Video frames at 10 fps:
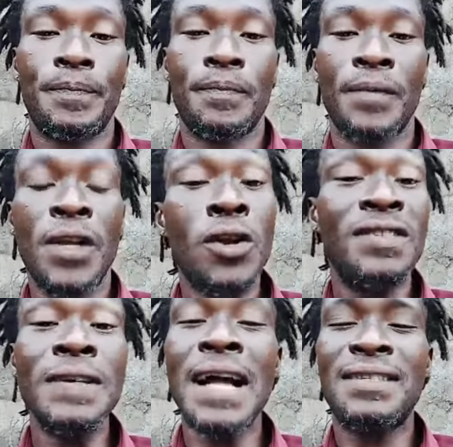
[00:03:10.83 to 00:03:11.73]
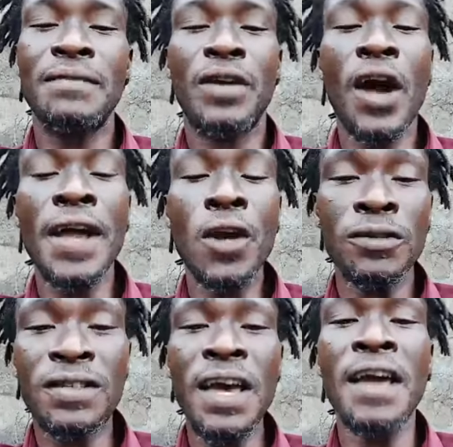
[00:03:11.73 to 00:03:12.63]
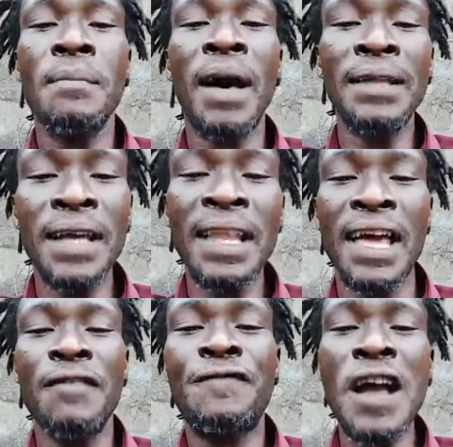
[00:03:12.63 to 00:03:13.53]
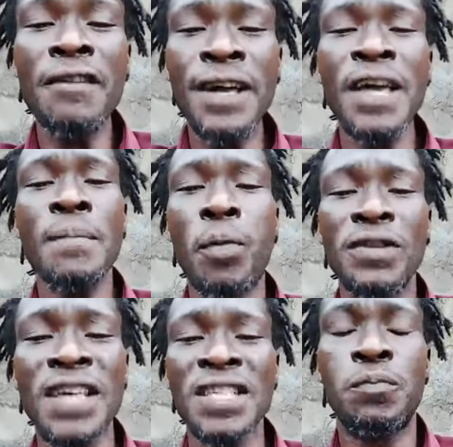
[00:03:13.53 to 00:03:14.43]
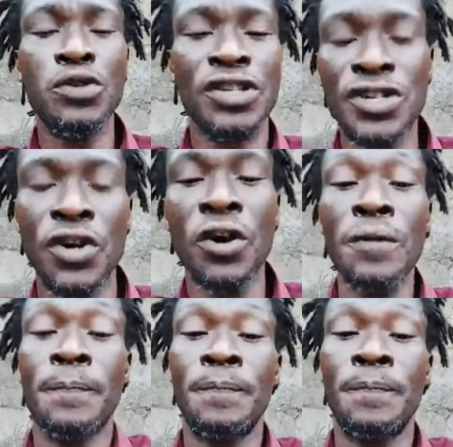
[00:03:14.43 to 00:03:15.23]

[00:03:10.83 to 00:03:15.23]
And not say nothing, because he not say a man then at a very important position,